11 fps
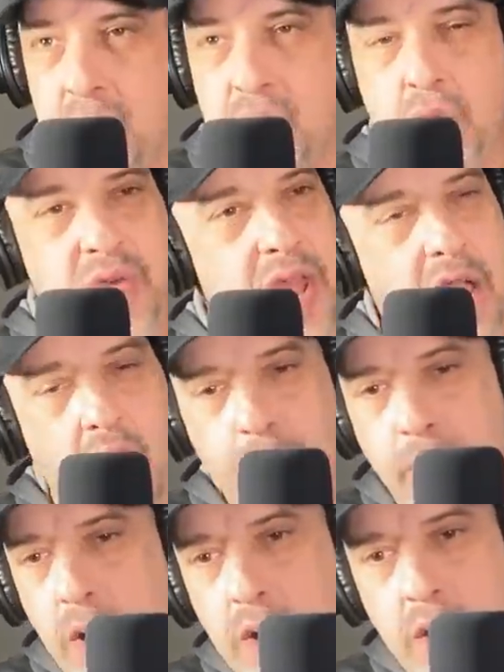So then a
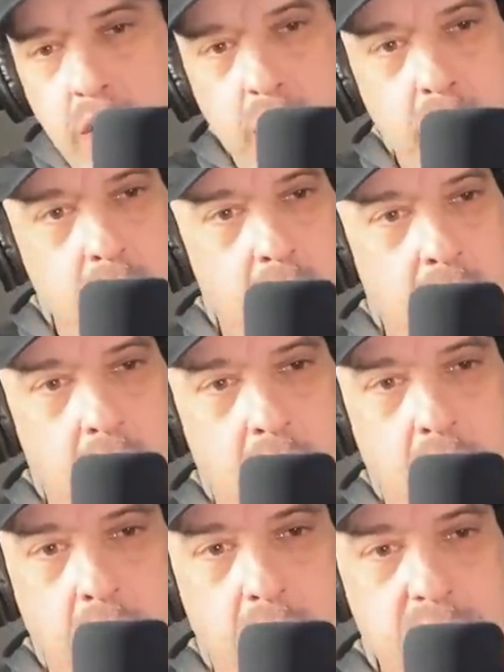couple
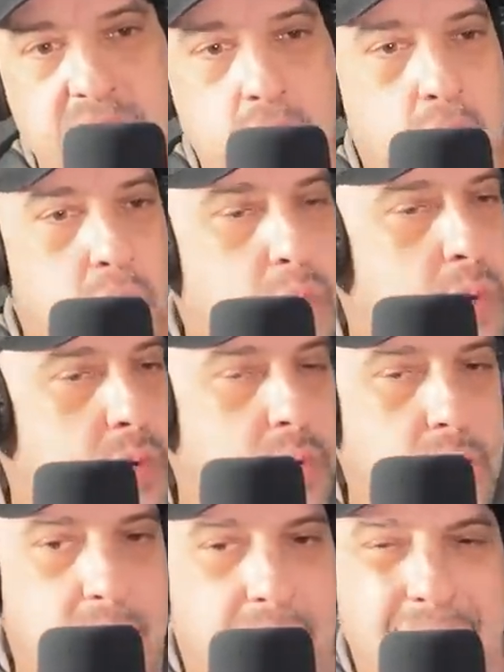uh, either
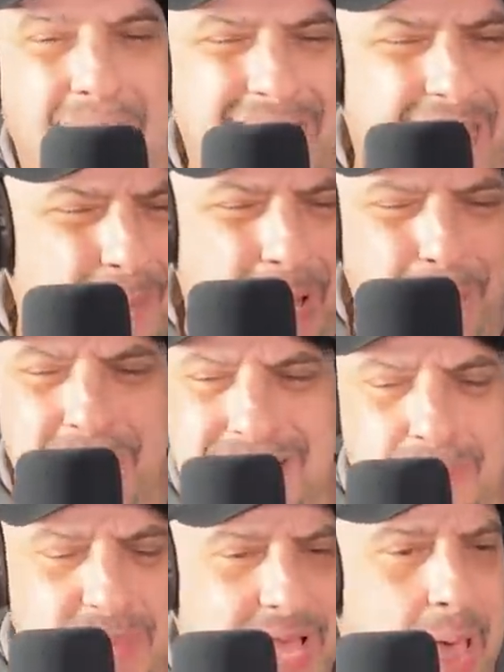again I'm, I'm messing
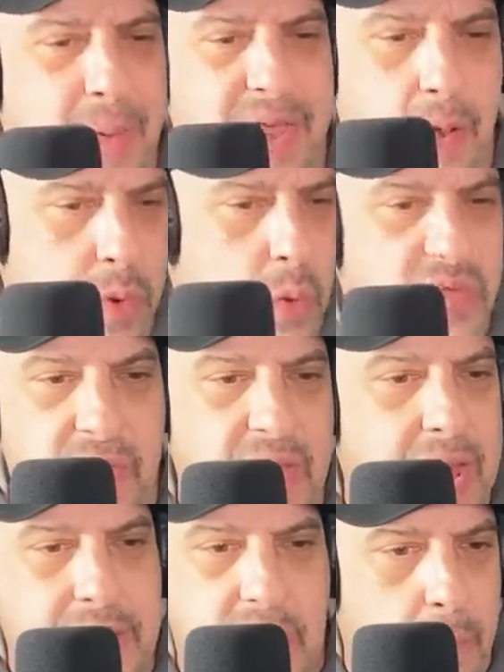up the timeline here, but within the
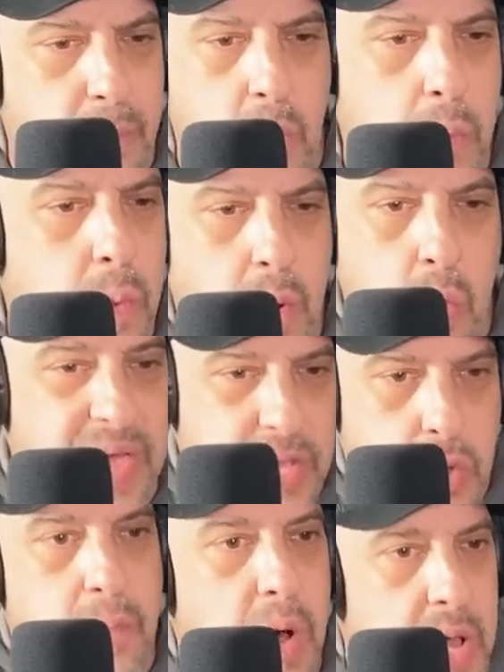next couple
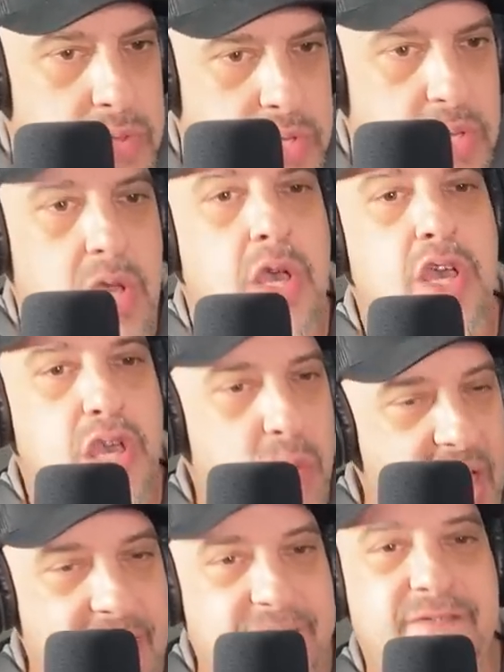weeks or months, you
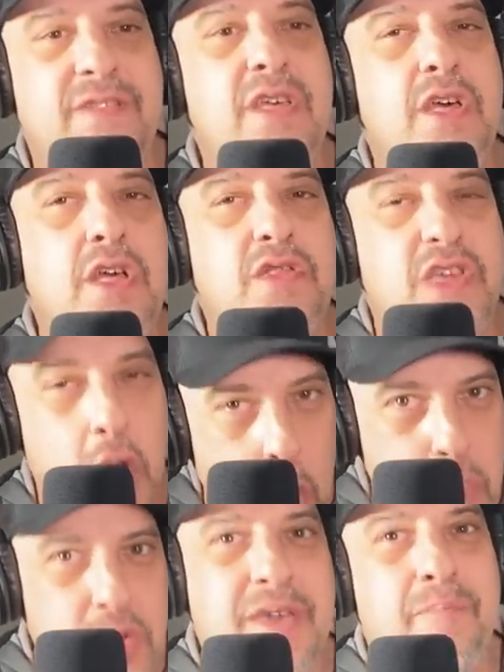have the
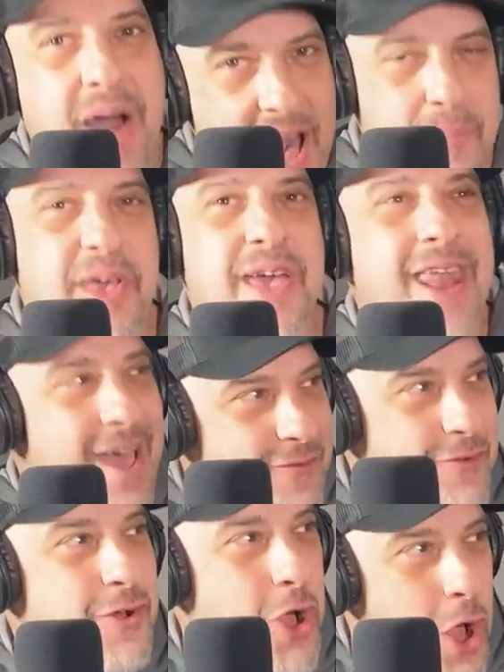only mob hit
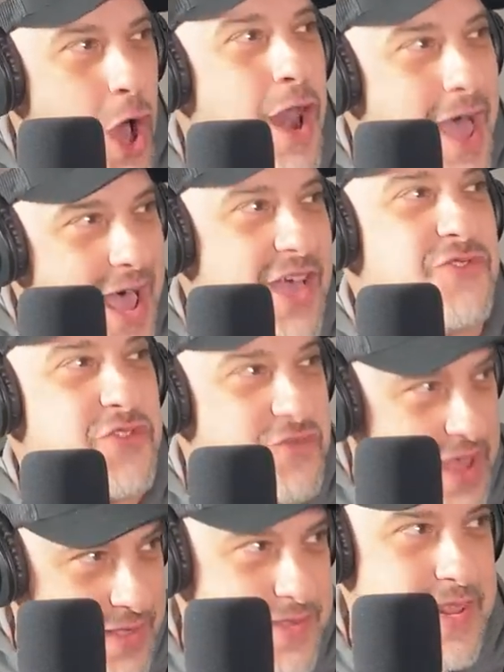ever caught on
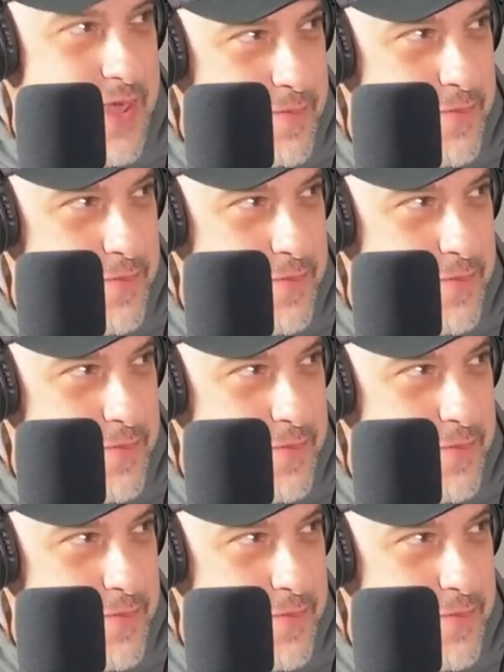surveillance tape,